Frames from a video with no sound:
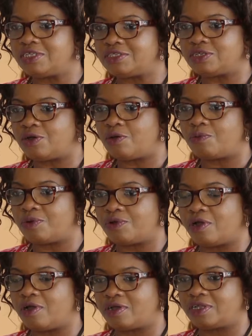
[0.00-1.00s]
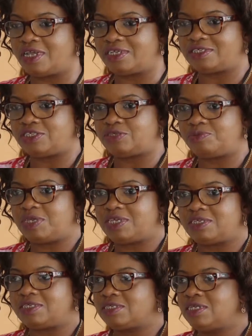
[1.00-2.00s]
into our organization
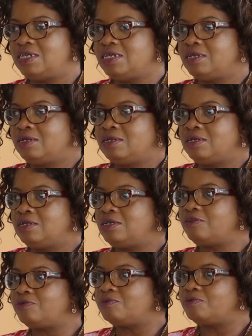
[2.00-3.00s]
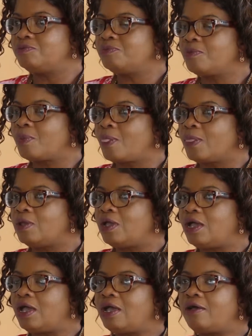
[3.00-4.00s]
because, you know,
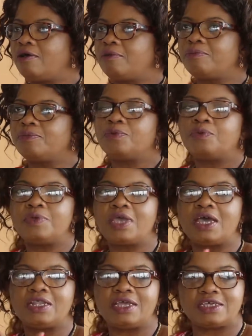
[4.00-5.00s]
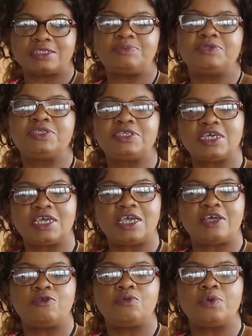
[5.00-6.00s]
we had an experience in
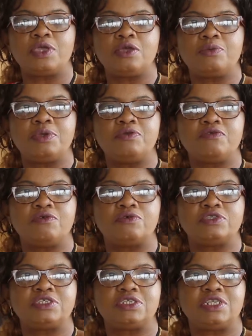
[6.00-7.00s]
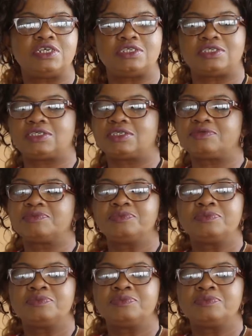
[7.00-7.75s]
Guyana where we wrote to this